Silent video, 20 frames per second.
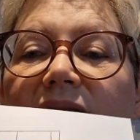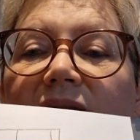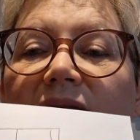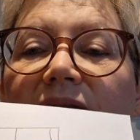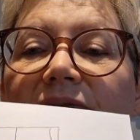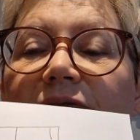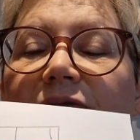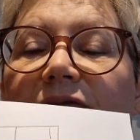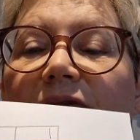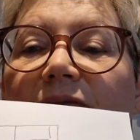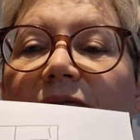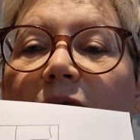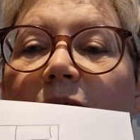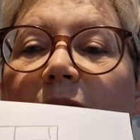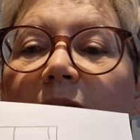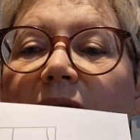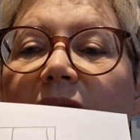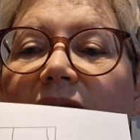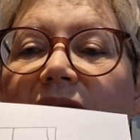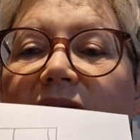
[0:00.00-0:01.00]
to have gravel
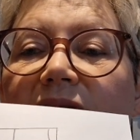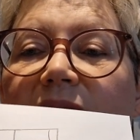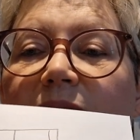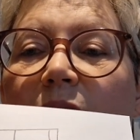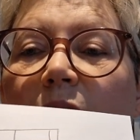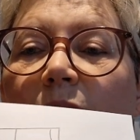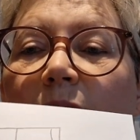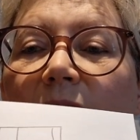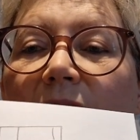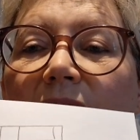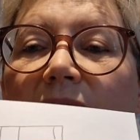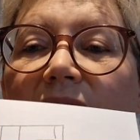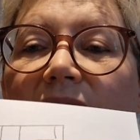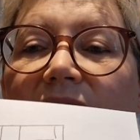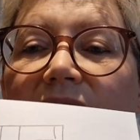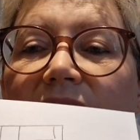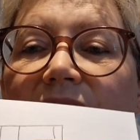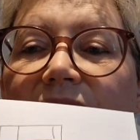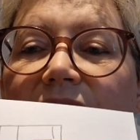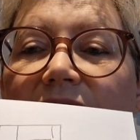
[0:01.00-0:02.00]
because it's probably
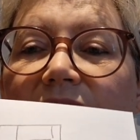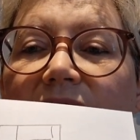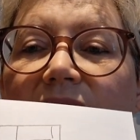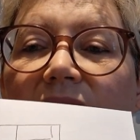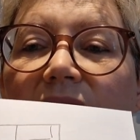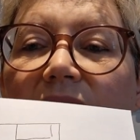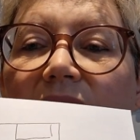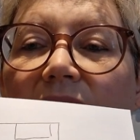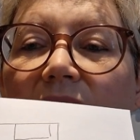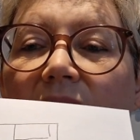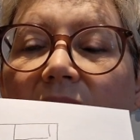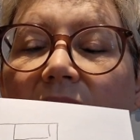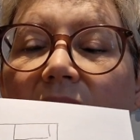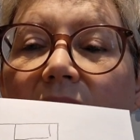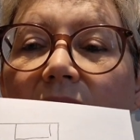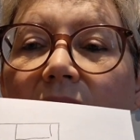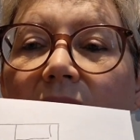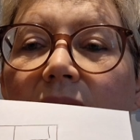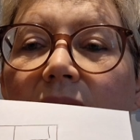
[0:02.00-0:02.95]
easier for us to lay.